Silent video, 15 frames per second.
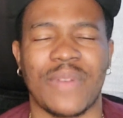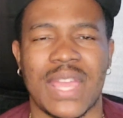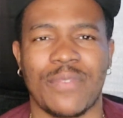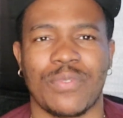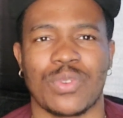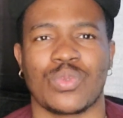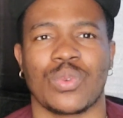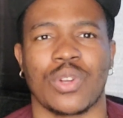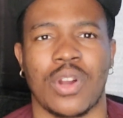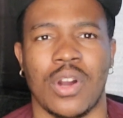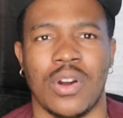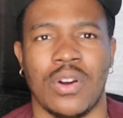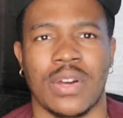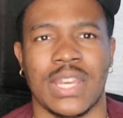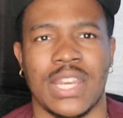favors were
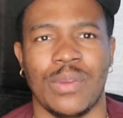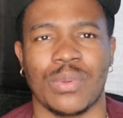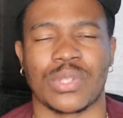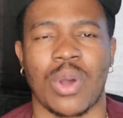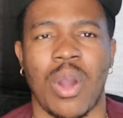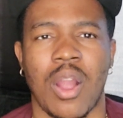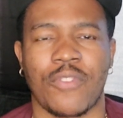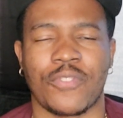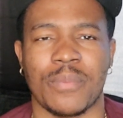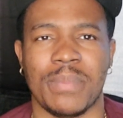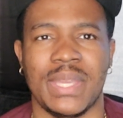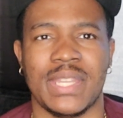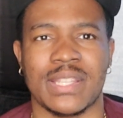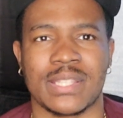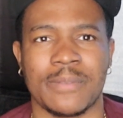gone and it was hard for
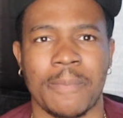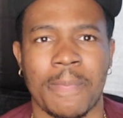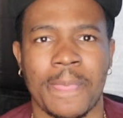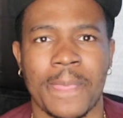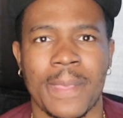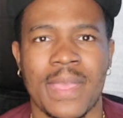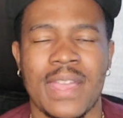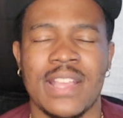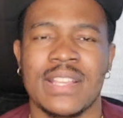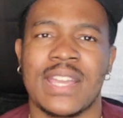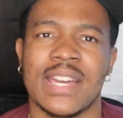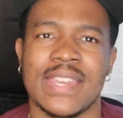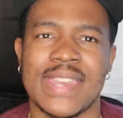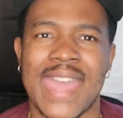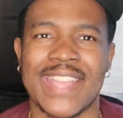me to
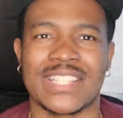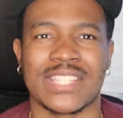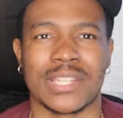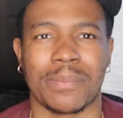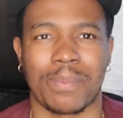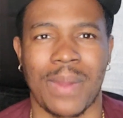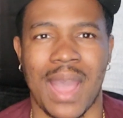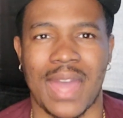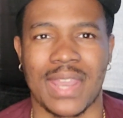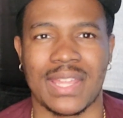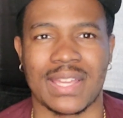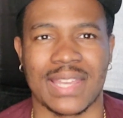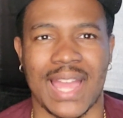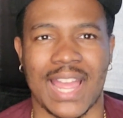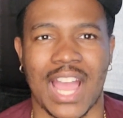connect to the
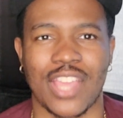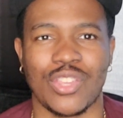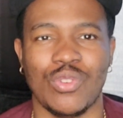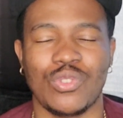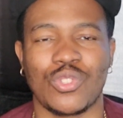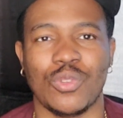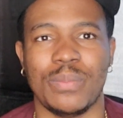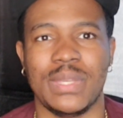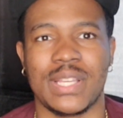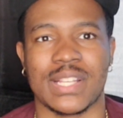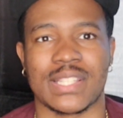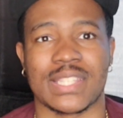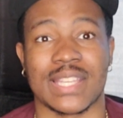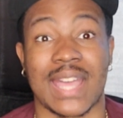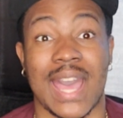product like I used to
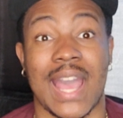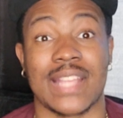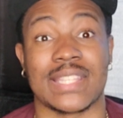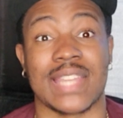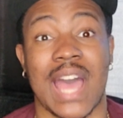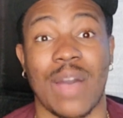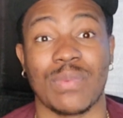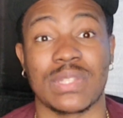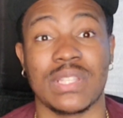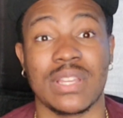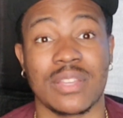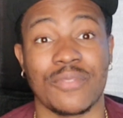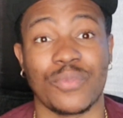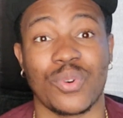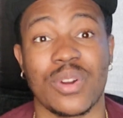because the guys that I was
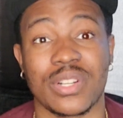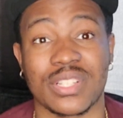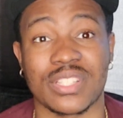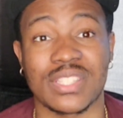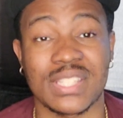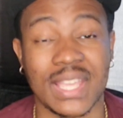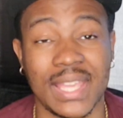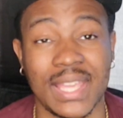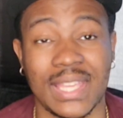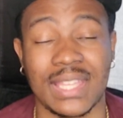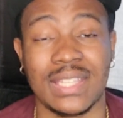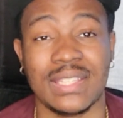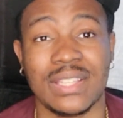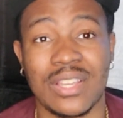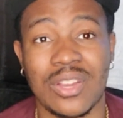looking forward to
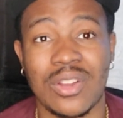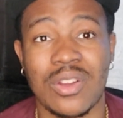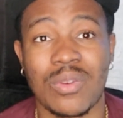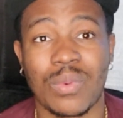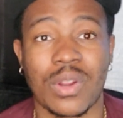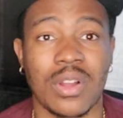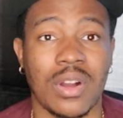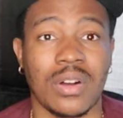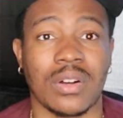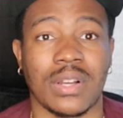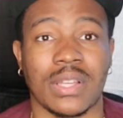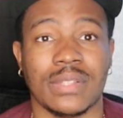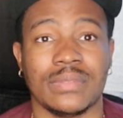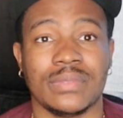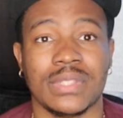seeing were
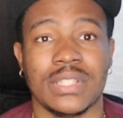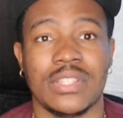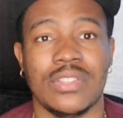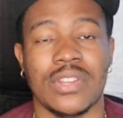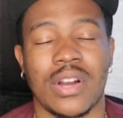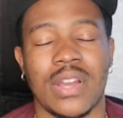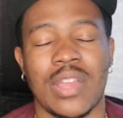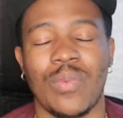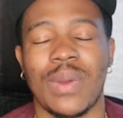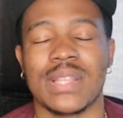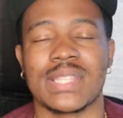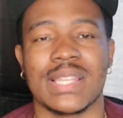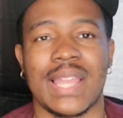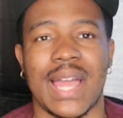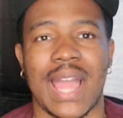gone. You know, it
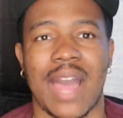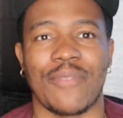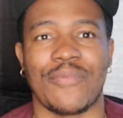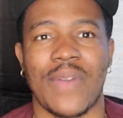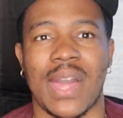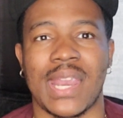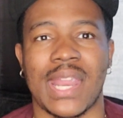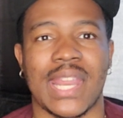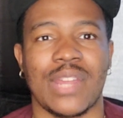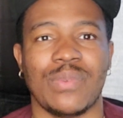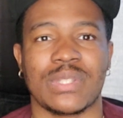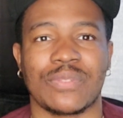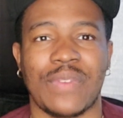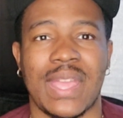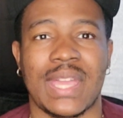wasn't like I found out it
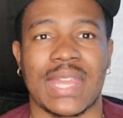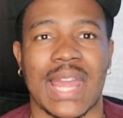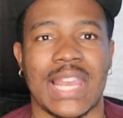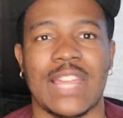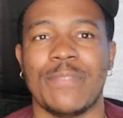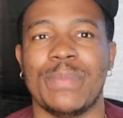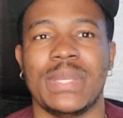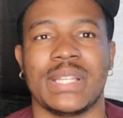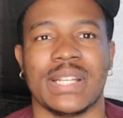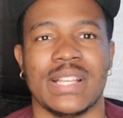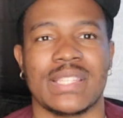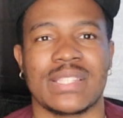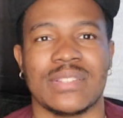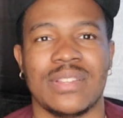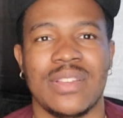was fake and I left
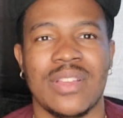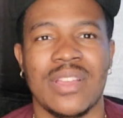because